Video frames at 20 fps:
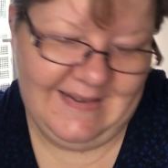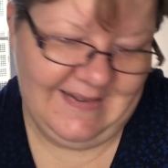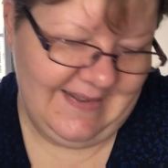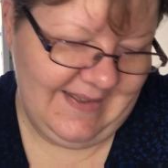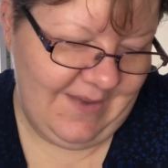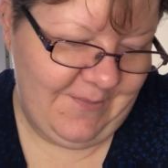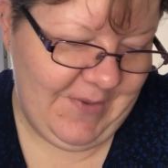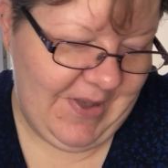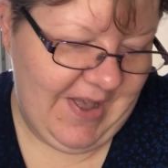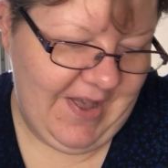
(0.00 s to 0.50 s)

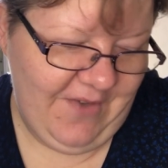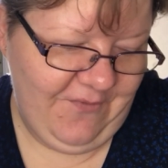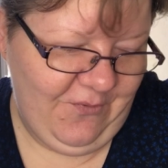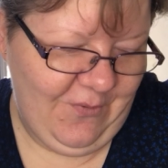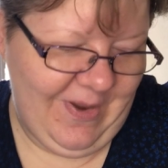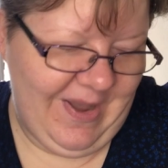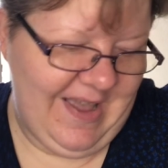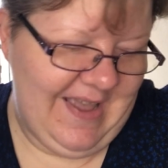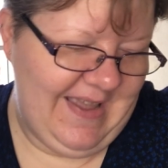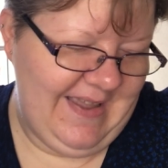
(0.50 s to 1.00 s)
I'm
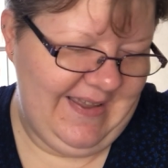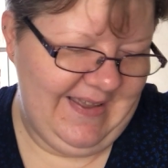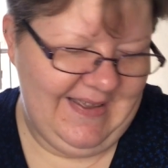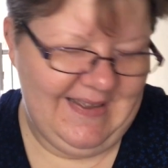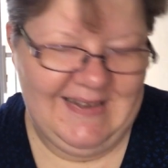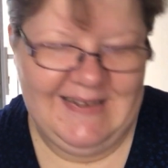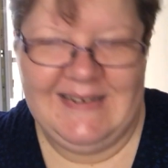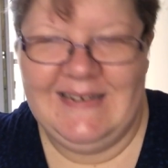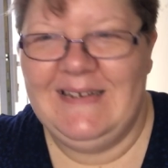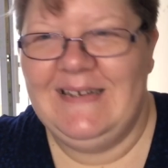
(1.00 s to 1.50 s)
halfway.
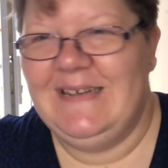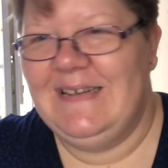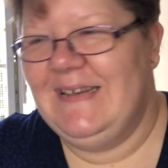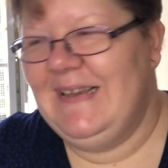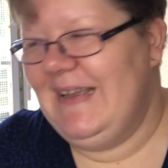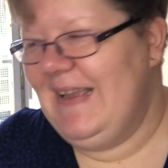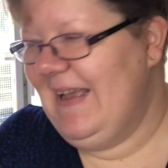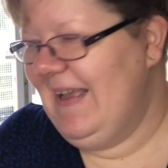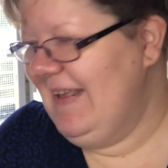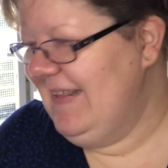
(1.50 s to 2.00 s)

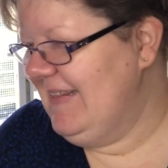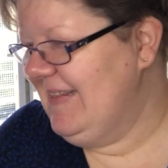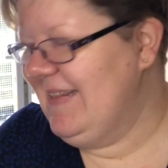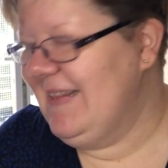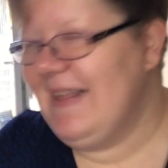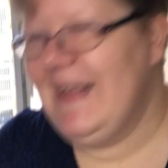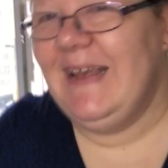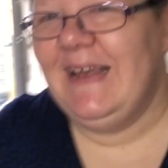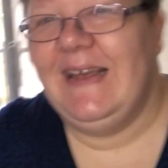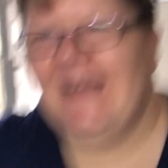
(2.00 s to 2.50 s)
Yes.
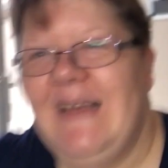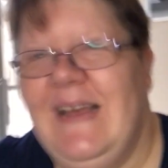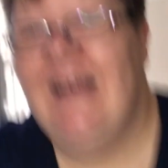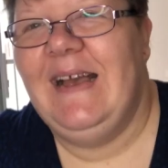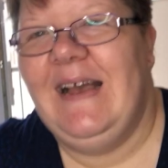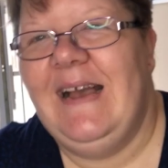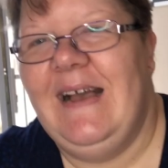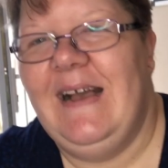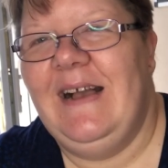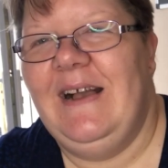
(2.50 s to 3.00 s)

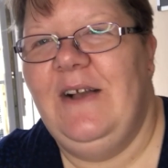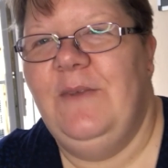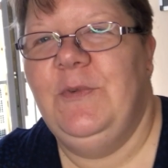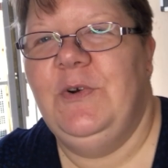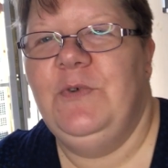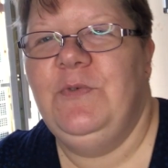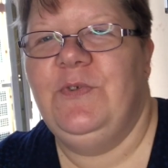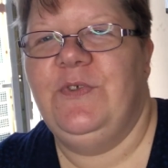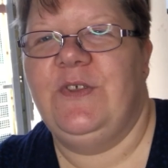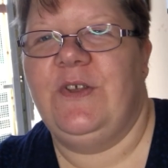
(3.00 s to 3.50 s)

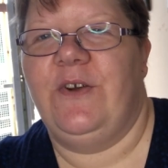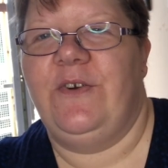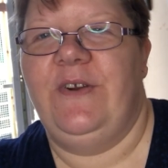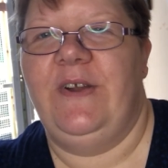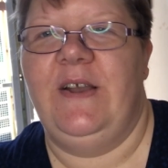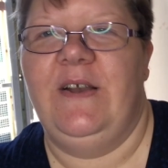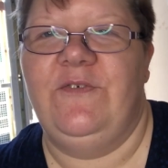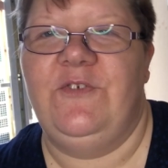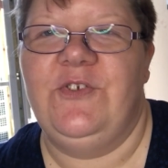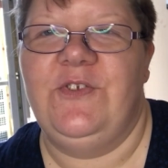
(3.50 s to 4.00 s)
Oh,
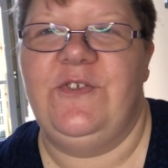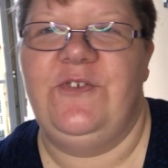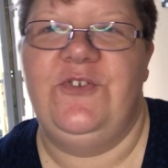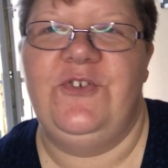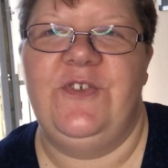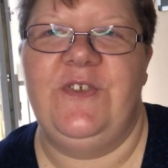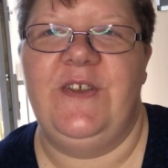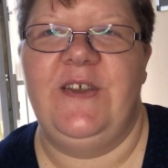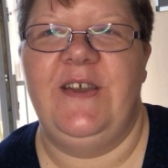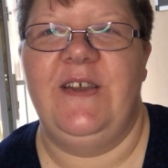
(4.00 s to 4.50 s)
sorry, I've
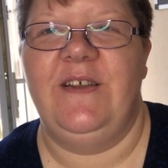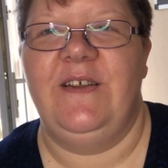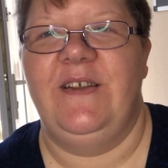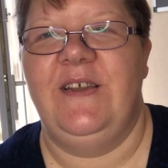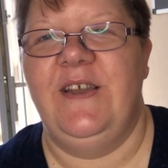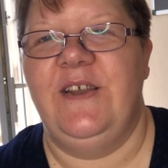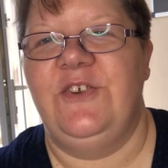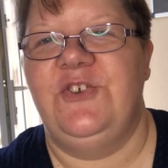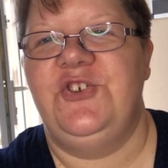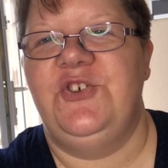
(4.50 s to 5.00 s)
just
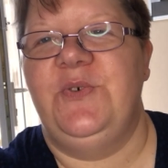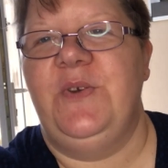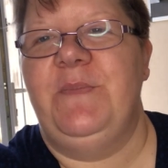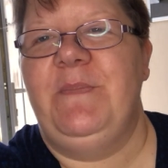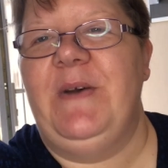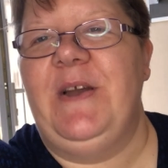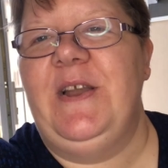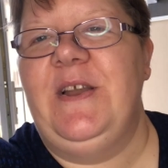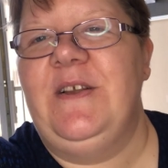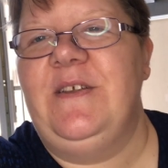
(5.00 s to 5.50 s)
kicked you in
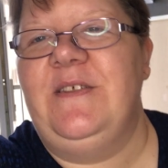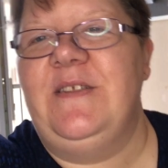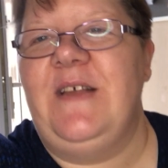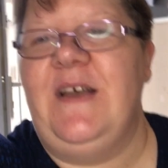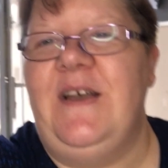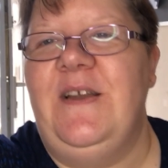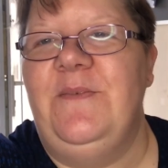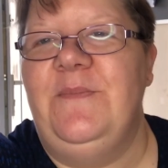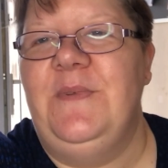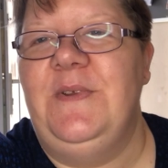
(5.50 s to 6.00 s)
my
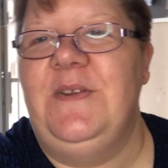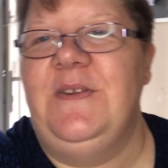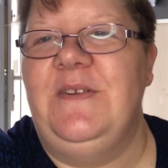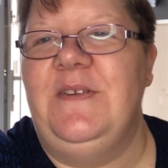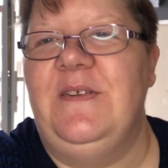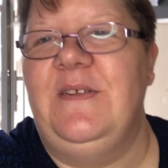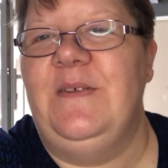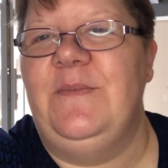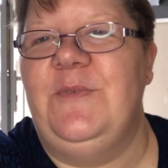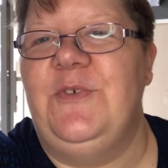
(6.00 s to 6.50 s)
excitement.
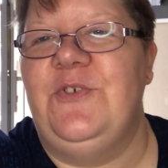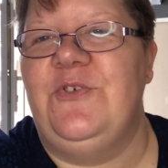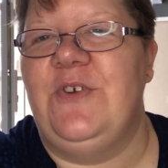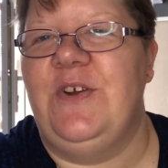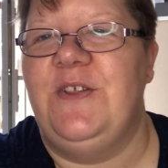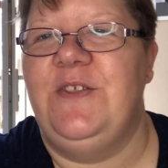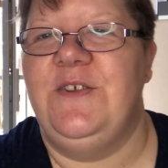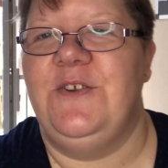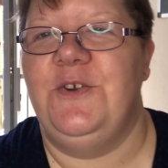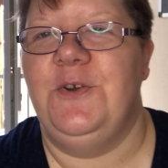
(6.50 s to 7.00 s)
Let me
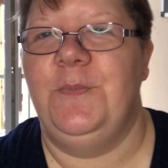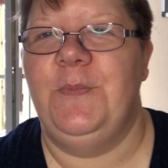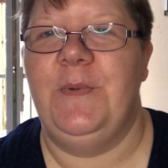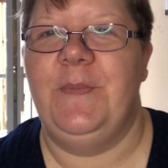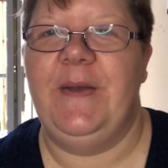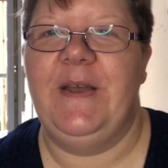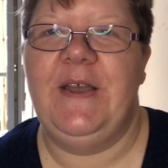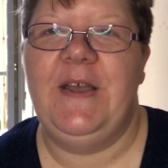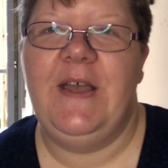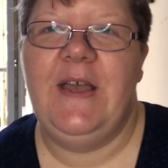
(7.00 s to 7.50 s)
straighten you up a
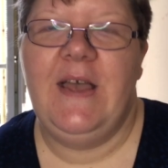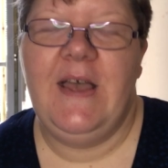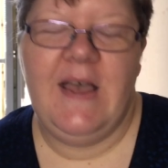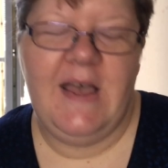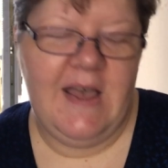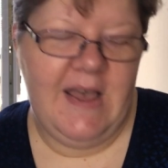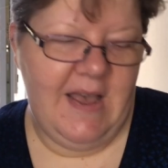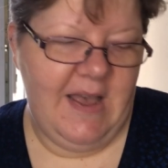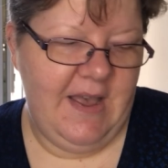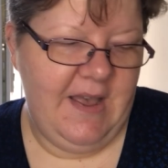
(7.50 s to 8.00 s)
bit.
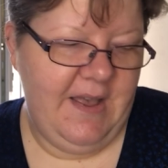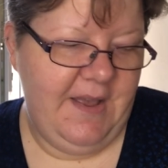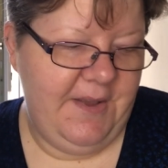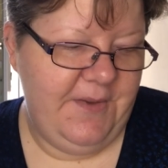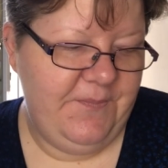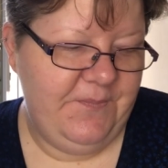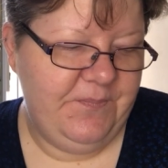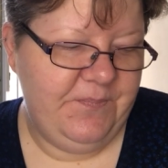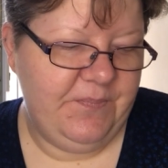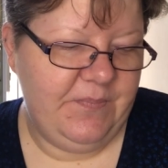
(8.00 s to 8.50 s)

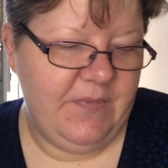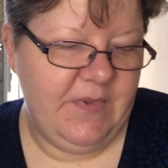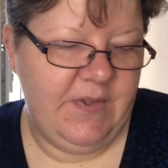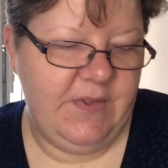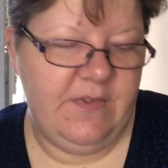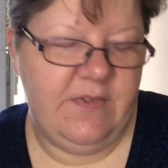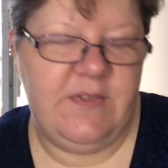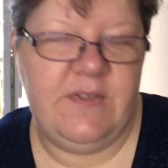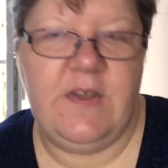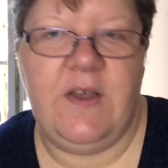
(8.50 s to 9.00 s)

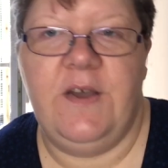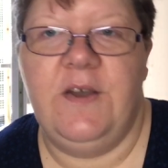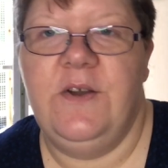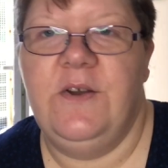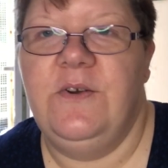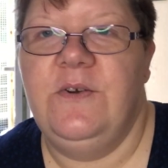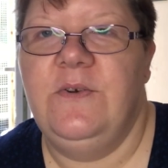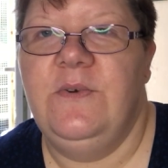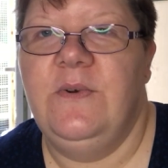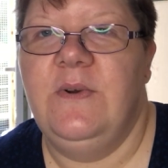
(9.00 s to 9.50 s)

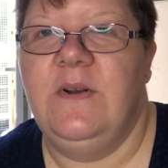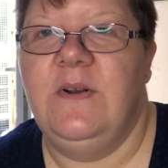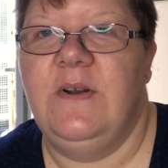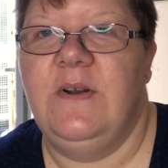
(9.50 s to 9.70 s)
So